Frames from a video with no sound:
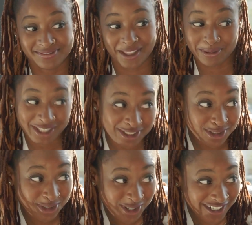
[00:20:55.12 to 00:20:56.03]
I'd be like,
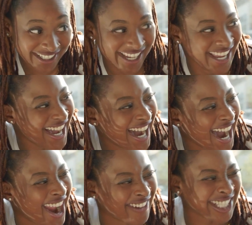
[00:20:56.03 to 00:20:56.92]
you sure?
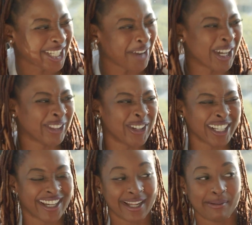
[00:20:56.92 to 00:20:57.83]
Every time my
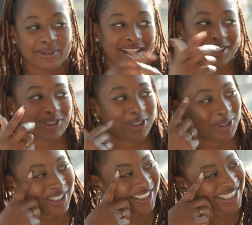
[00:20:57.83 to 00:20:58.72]
daughter cut up, I'd be like, you sure
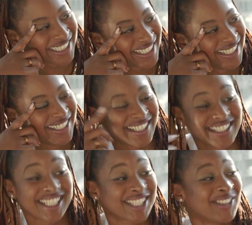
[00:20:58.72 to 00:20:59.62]
you want to do this?
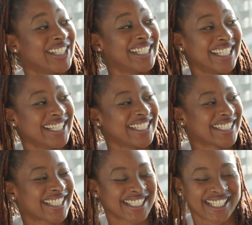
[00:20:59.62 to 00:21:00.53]
Because this is what it
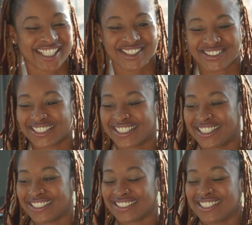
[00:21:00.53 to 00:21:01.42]
is. This is what it
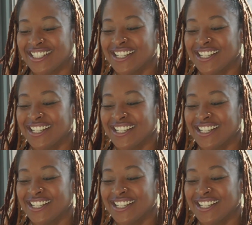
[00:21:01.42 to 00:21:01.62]
is.